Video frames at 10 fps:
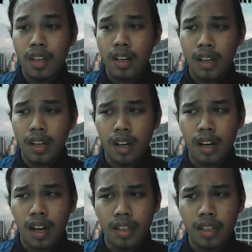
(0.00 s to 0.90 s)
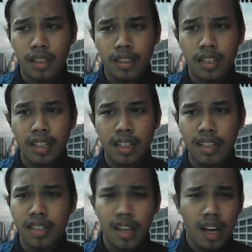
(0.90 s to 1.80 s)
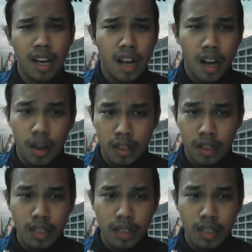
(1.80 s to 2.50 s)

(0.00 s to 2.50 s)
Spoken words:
other thing is this